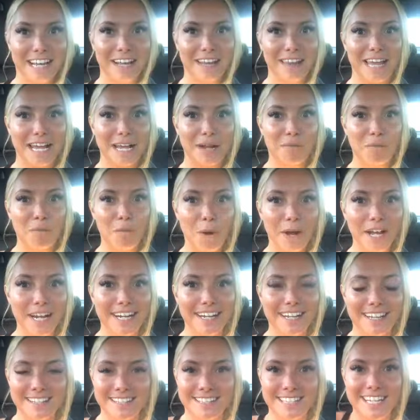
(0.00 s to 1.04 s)
Like what
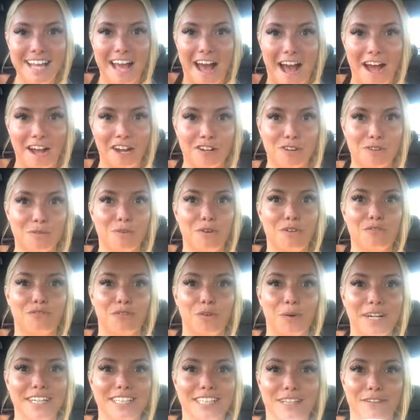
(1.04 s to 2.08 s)
is the actual
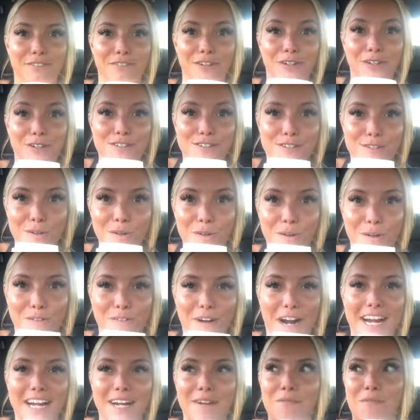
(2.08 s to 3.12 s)
voice of your soul,
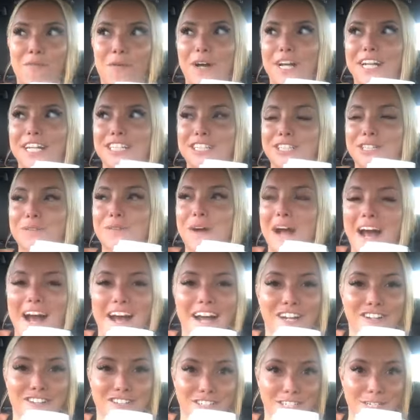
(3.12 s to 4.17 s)
right? And what do you
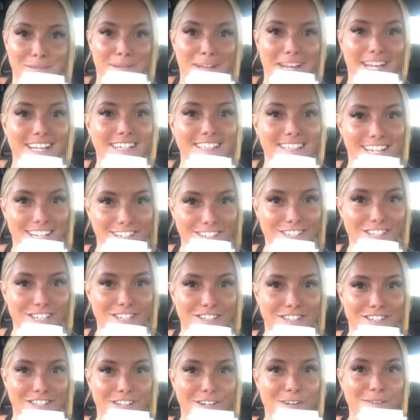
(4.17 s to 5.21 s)
actually pay attention
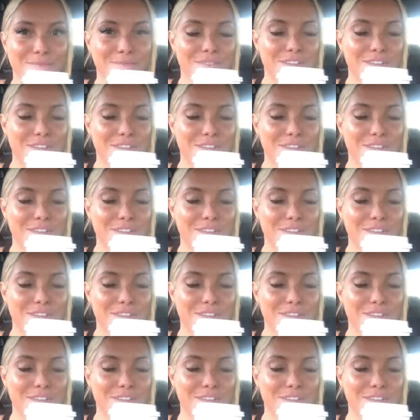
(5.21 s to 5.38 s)
to?